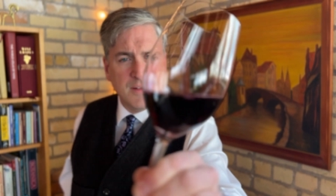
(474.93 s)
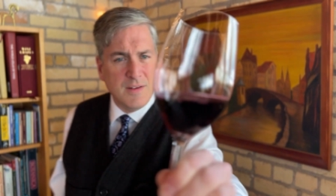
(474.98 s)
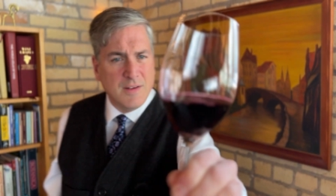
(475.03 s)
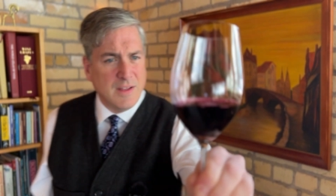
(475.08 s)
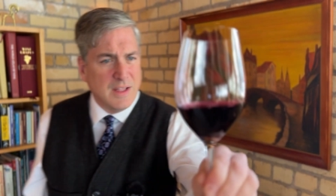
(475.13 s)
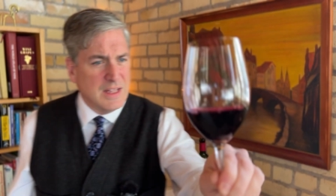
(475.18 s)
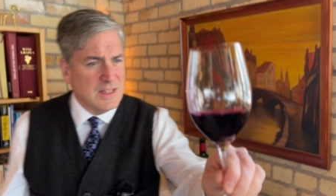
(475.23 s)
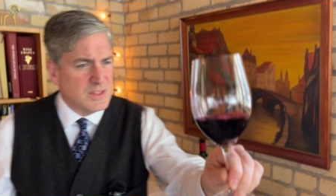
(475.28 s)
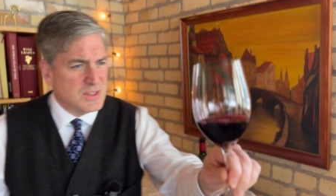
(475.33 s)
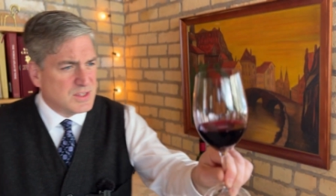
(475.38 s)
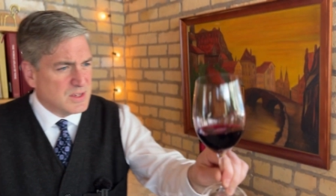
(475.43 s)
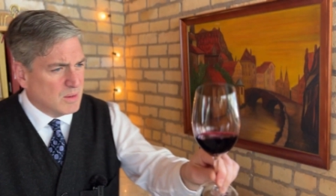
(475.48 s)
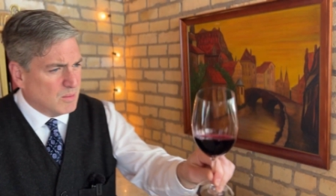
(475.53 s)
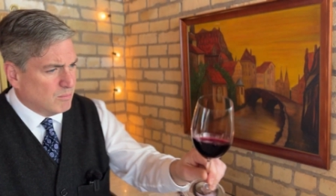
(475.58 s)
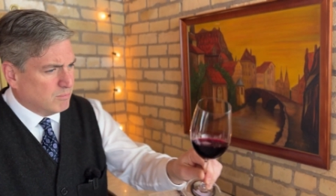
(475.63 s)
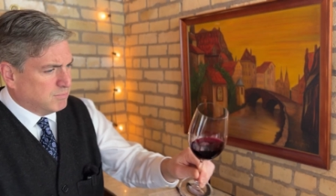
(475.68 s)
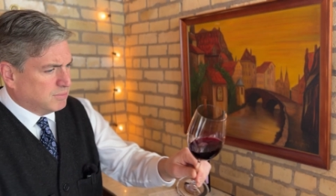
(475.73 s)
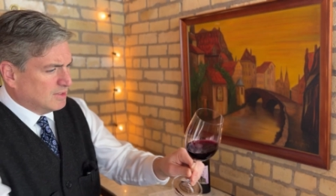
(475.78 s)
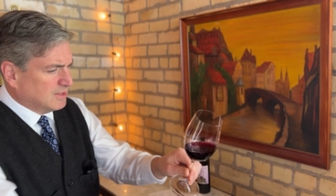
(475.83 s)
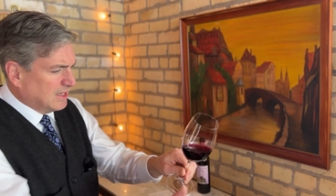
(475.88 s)
It's
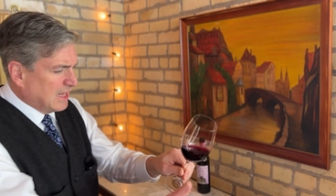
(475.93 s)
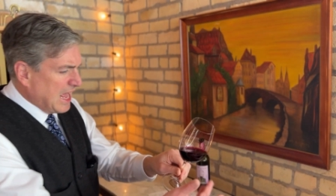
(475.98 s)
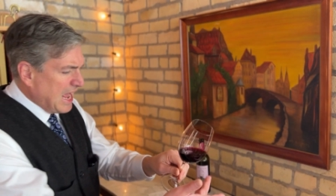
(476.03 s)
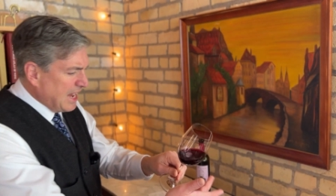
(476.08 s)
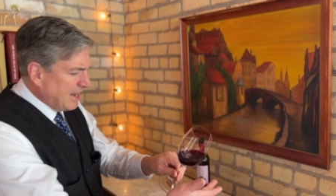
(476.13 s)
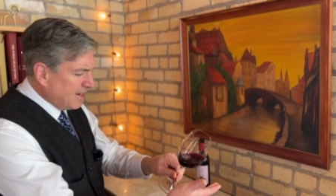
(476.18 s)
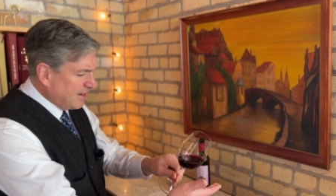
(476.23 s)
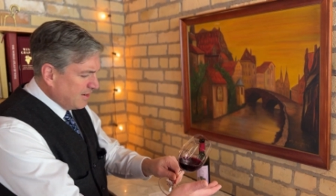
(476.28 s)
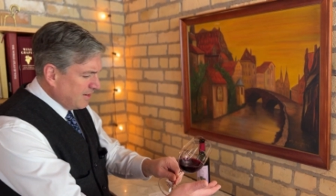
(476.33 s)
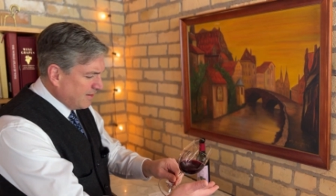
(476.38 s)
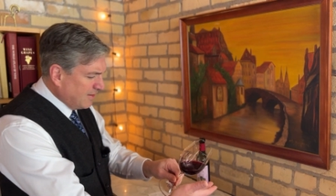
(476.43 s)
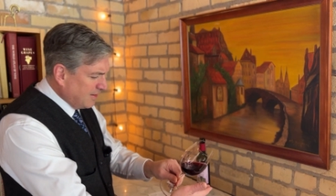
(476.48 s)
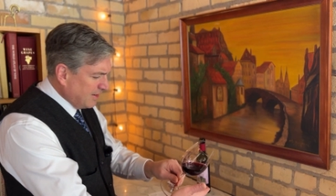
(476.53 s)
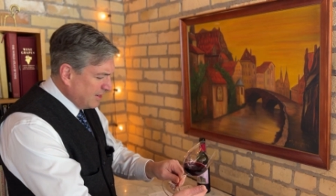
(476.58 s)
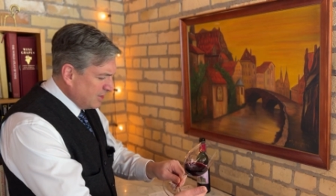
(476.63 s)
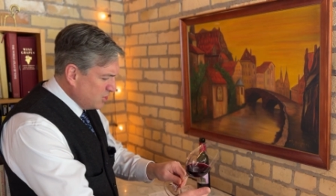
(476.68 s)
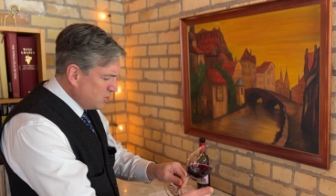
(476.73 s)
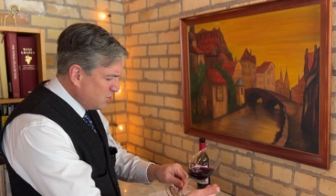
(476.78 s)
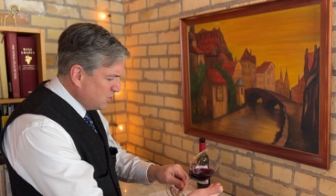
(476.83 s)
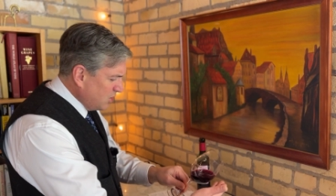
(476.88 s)
black.
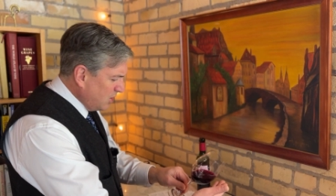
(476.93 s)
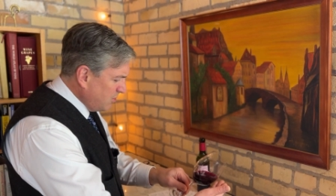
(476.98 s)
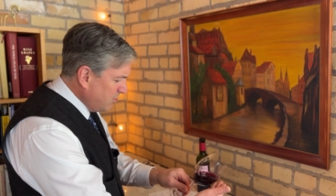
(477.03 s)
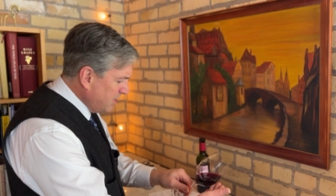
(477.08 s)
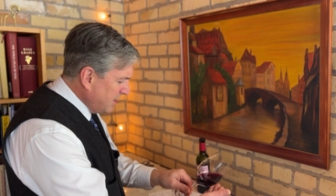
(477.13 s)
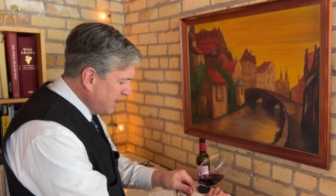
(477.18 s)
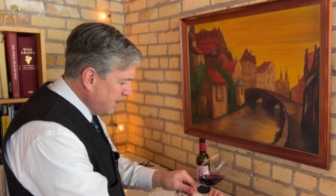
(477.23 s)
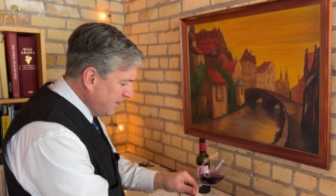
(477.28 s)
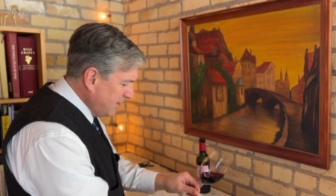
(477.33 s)
It should be